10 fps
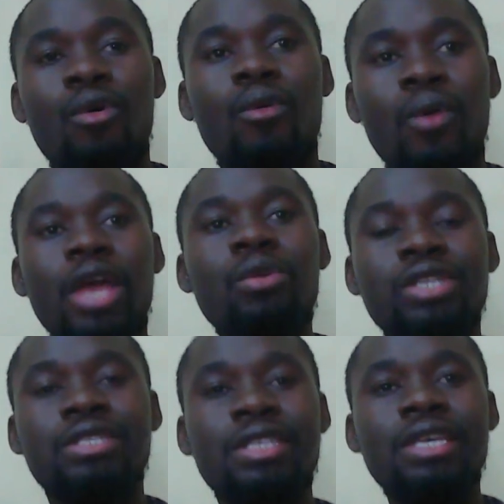When
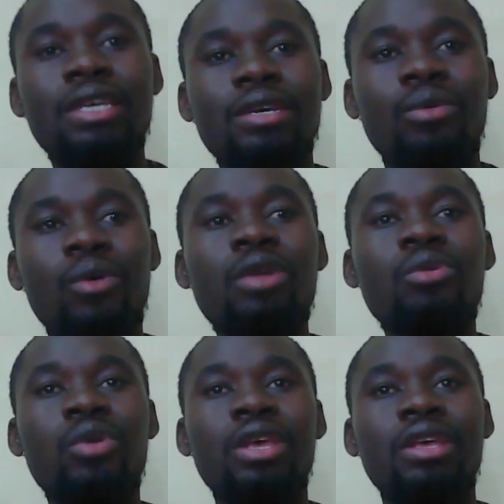
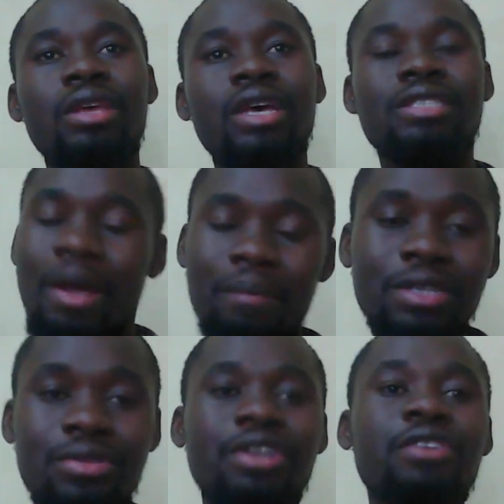we
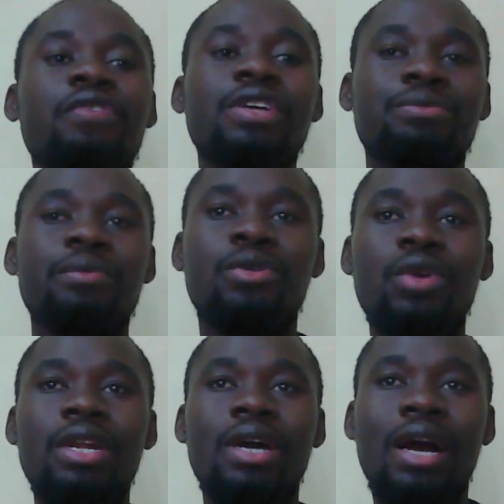establish the difference
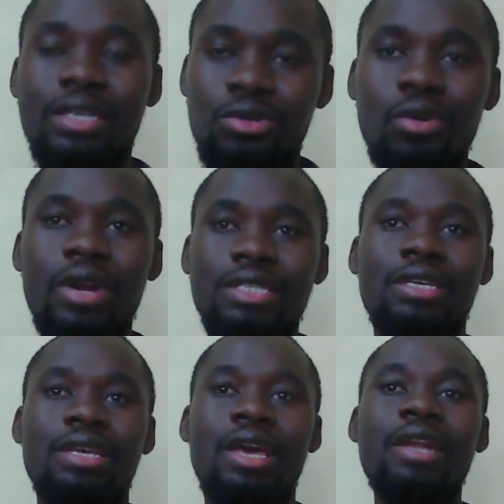between
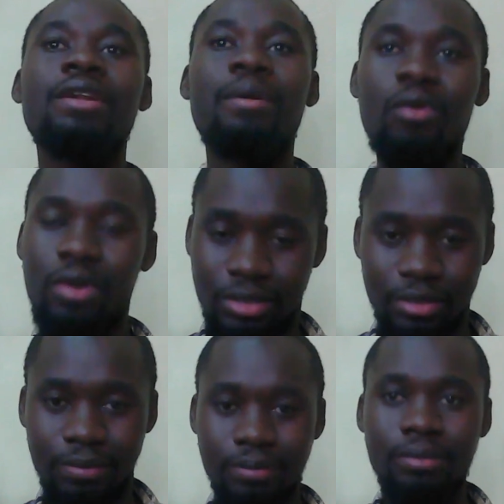Kakistocracy and
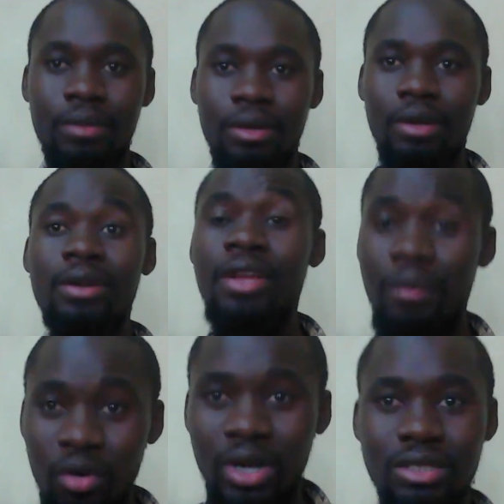democracy,
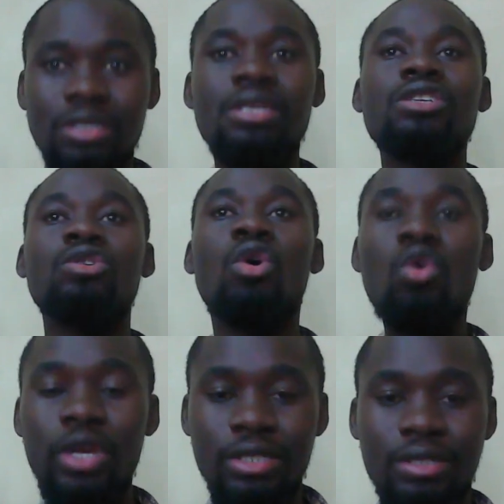democracy is
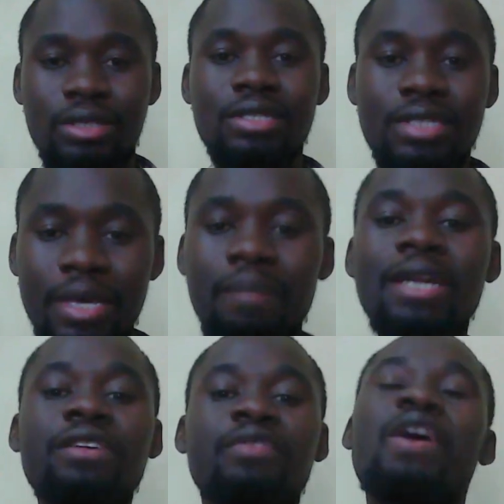always simply
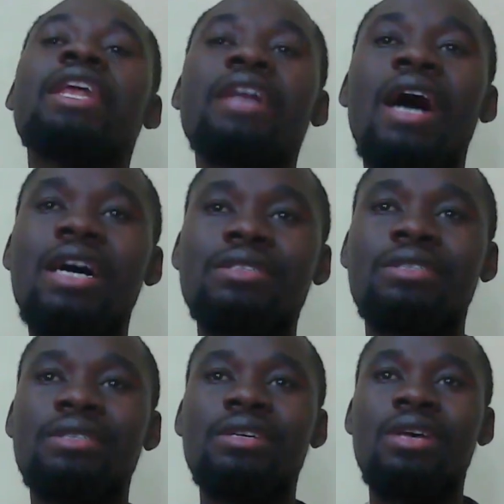defined as